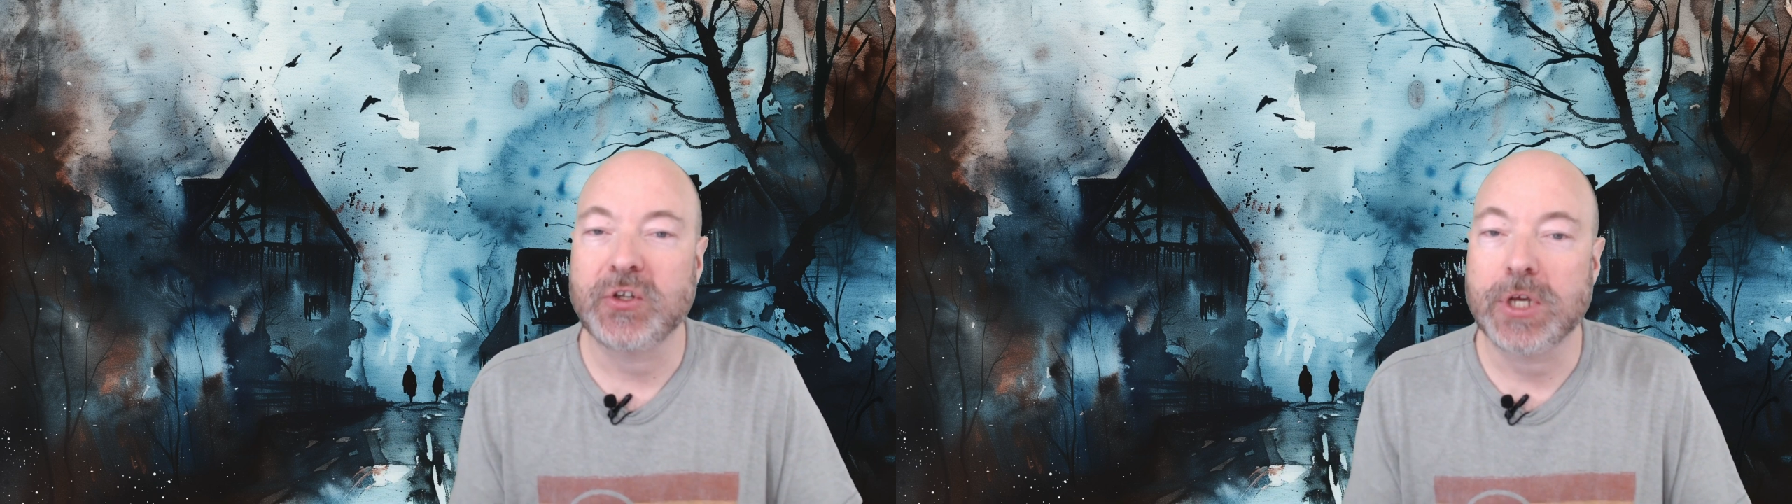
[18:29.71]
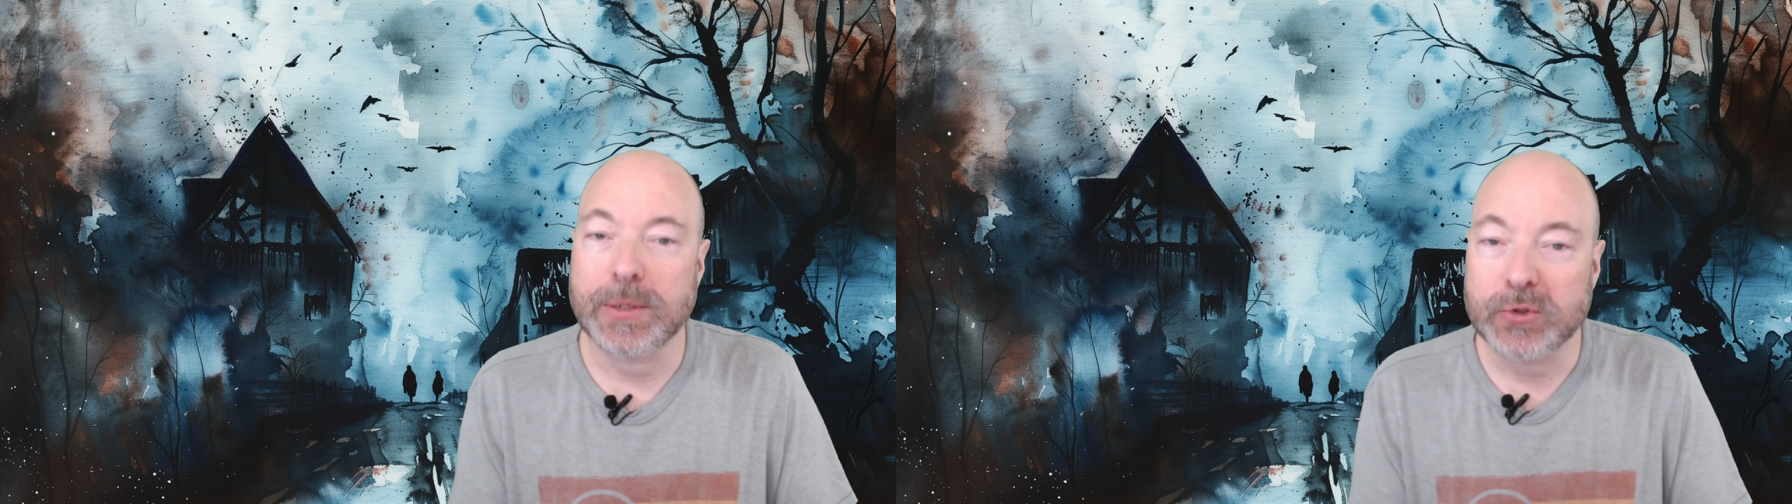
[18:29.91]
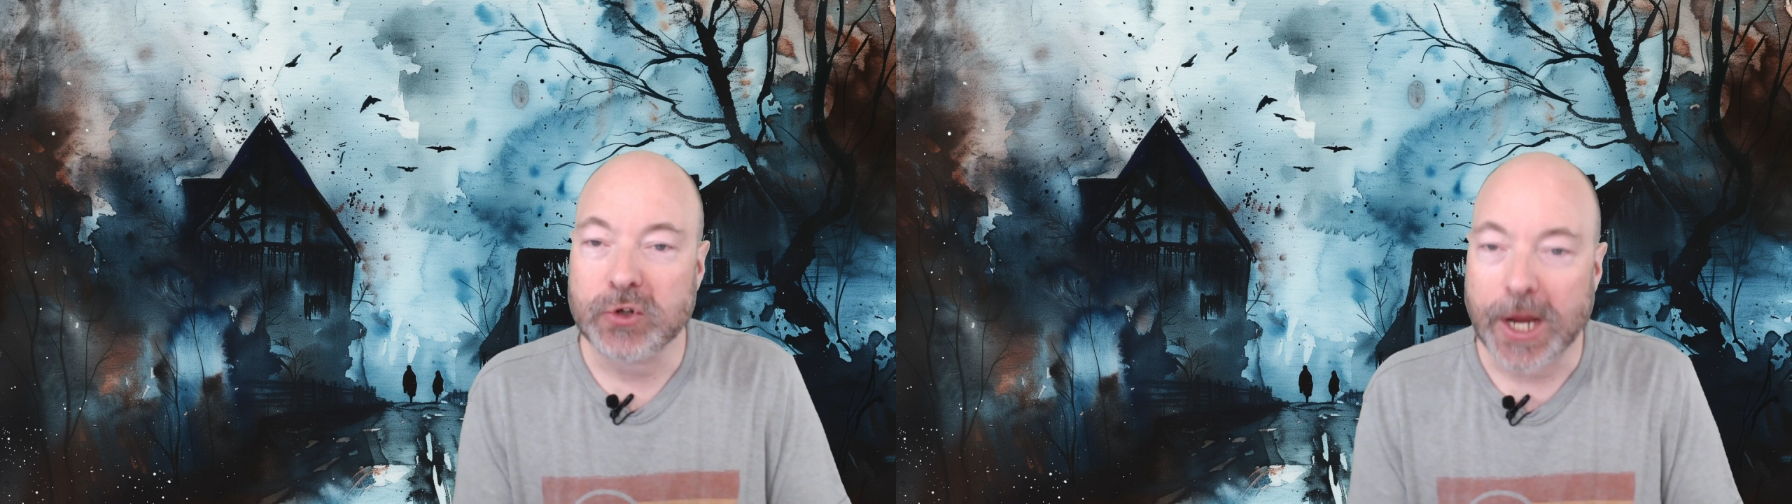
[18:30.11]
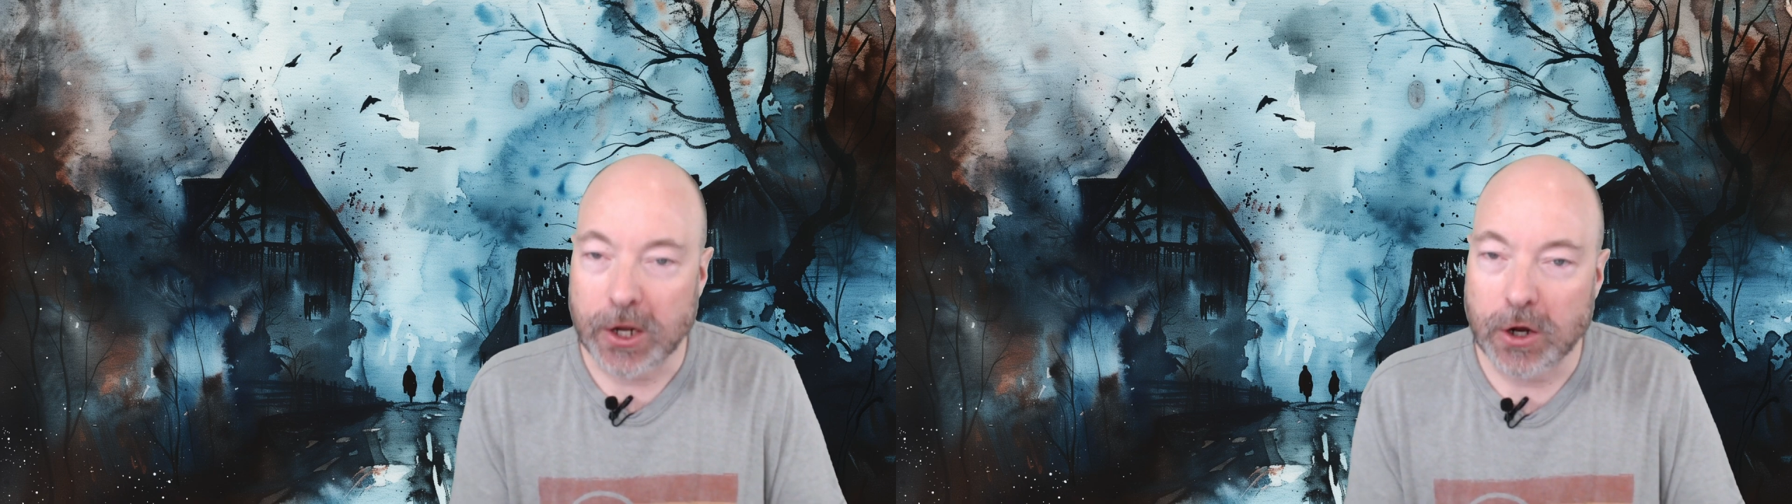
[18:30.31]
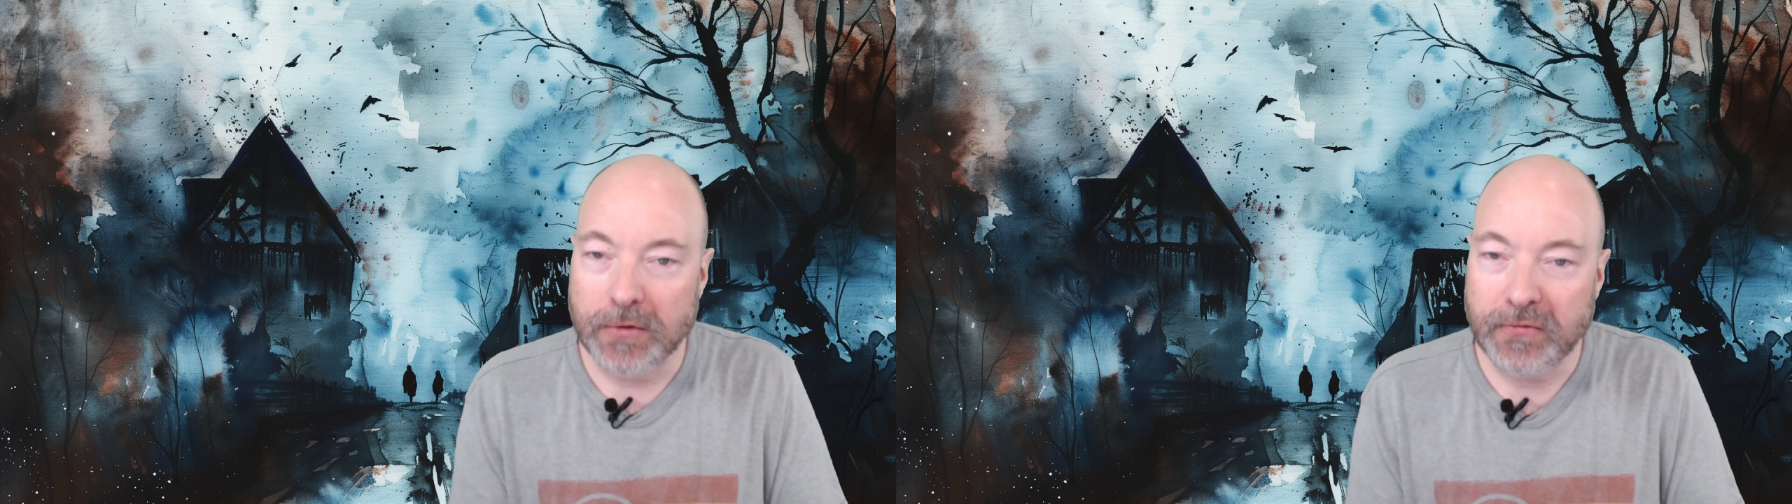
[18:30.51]
to keep
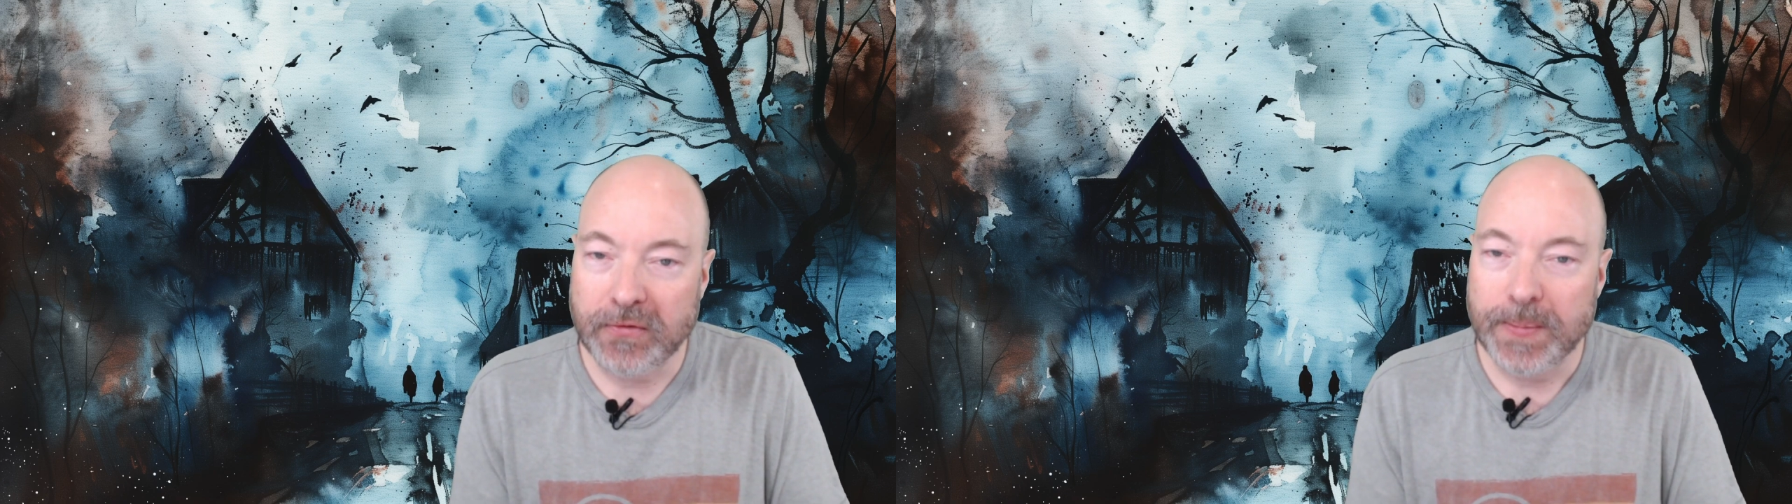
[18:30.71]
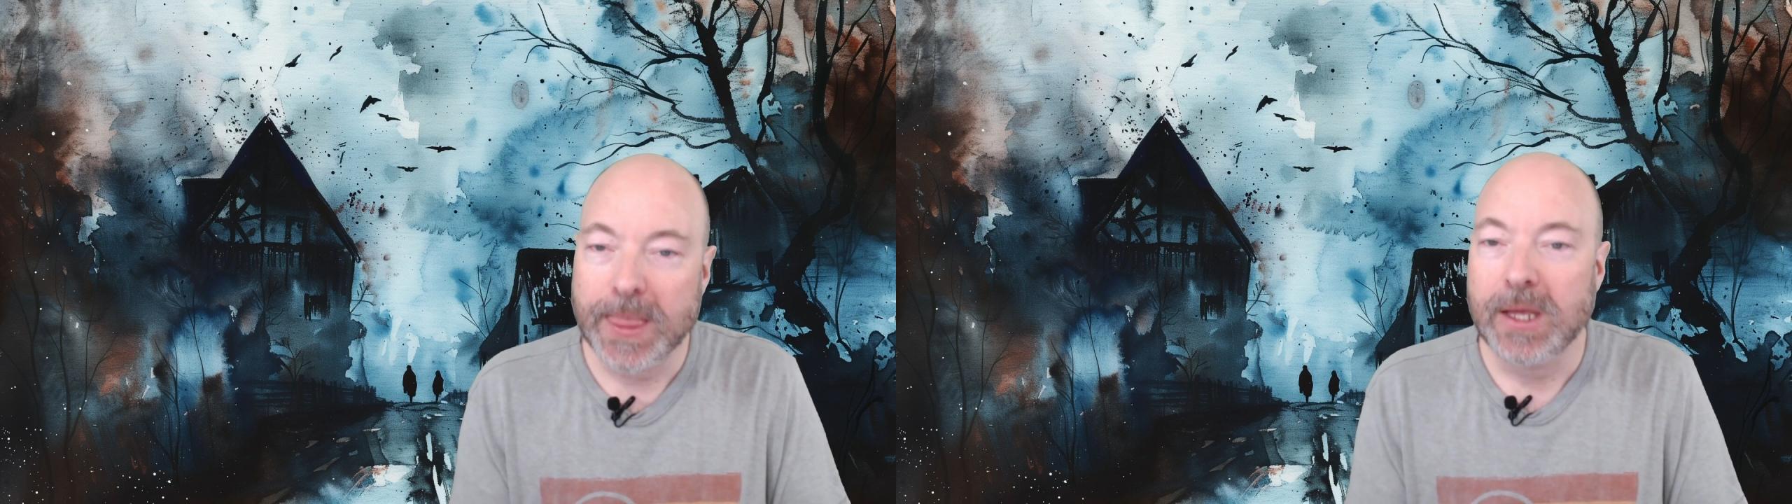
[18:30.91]
track of.